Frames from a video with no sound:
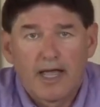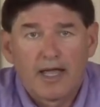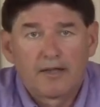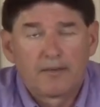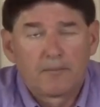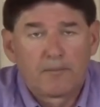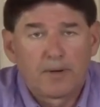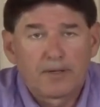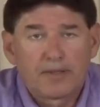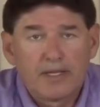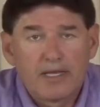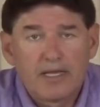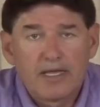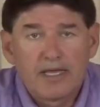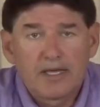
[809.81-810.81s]
and, but
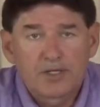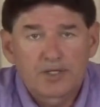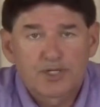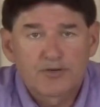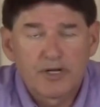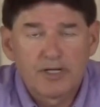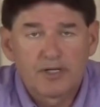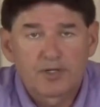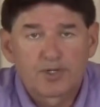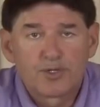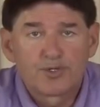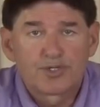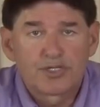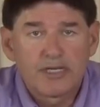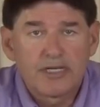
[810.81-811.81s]
the history that
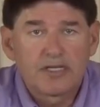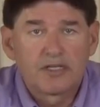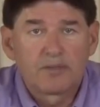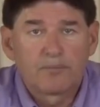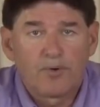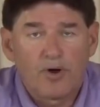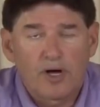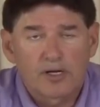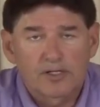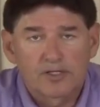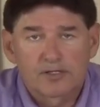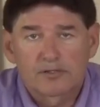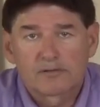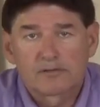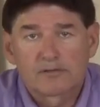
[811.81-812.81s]
you see in the
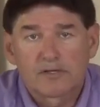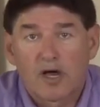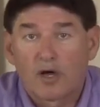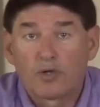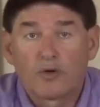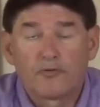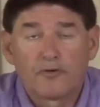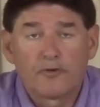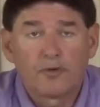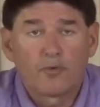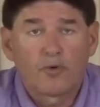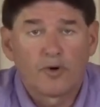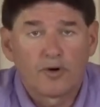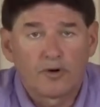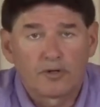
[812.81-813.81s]
books all over the
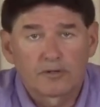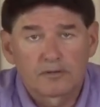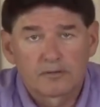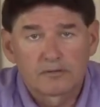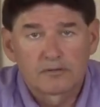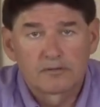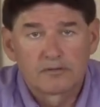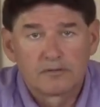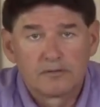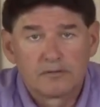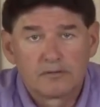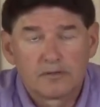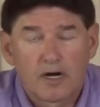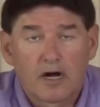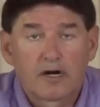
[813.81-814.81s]
world
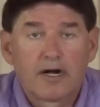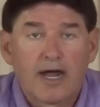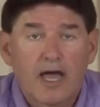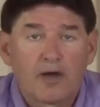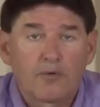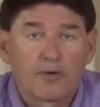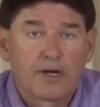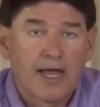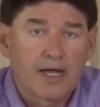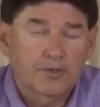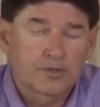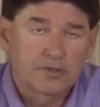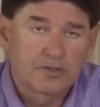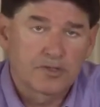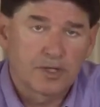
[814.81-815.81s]
are not what
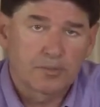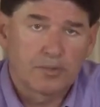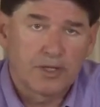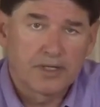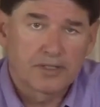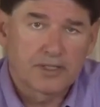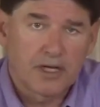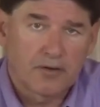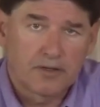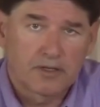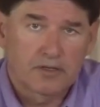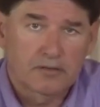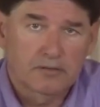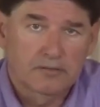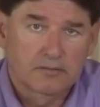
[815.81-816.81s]
actually took place out
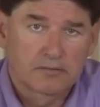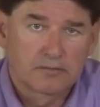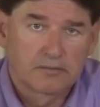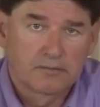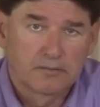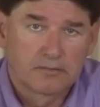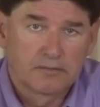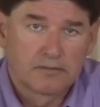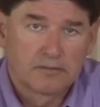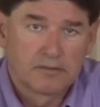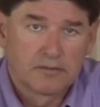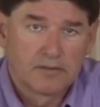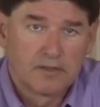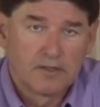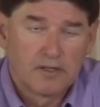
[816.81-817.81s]
here.
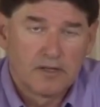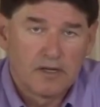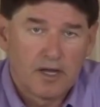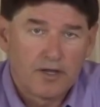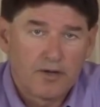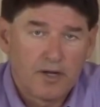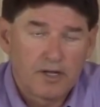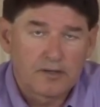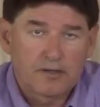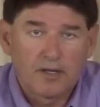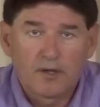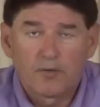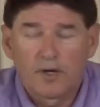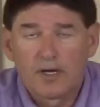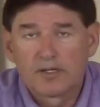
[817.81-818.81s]
A unique
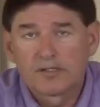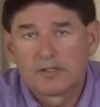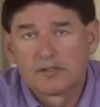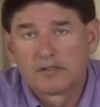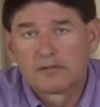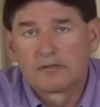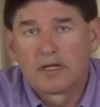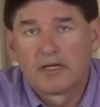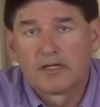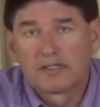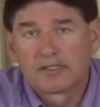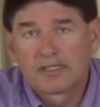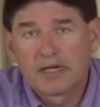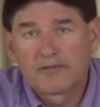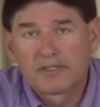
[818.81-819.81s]
thing was in,
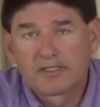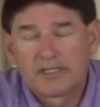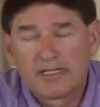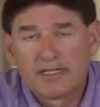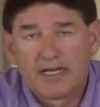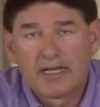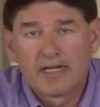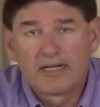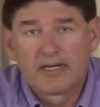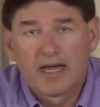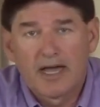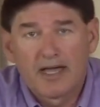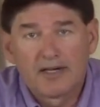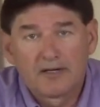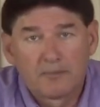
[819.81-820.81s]
in
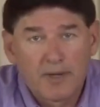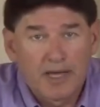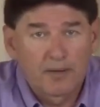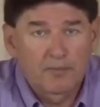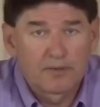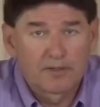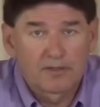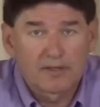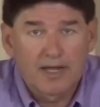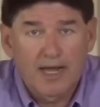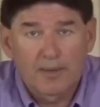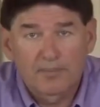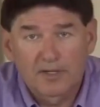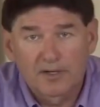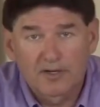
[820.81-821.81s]
1789, a man,
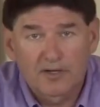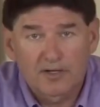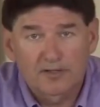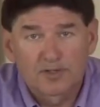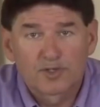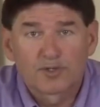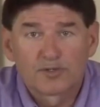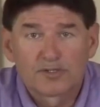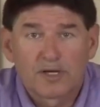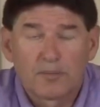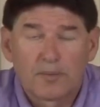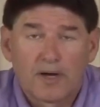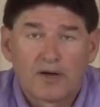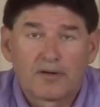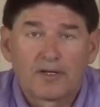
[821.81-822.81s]
Captain Cook, shows
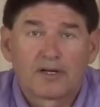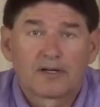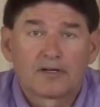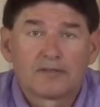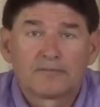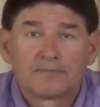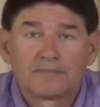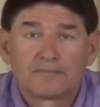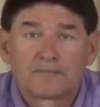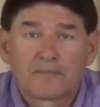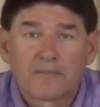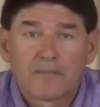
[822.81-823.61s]
up out here